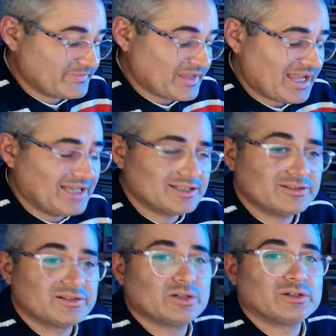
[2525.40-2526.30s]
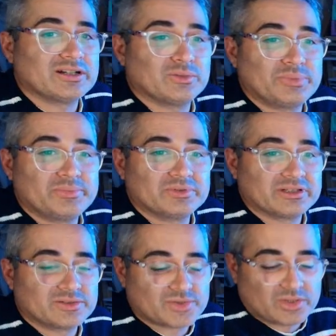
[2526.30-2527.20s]
I don't know how people
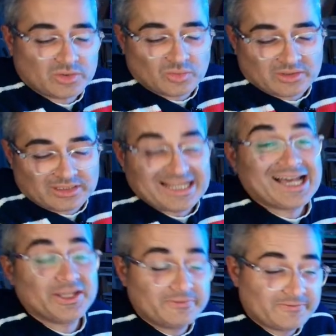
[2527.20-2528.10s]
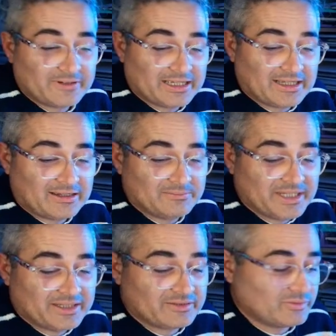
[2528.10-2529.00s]
can draw life and
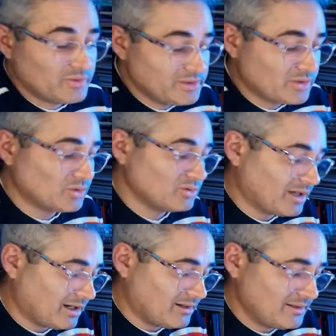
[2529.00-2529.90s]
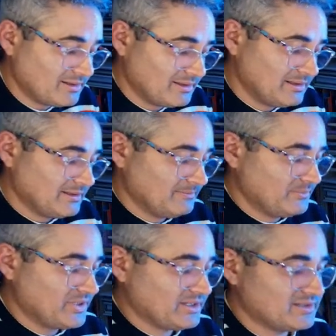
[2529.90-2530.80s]
make really cool art,
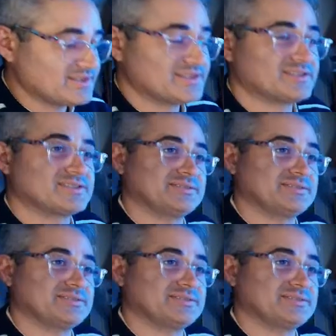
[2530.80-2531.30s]
because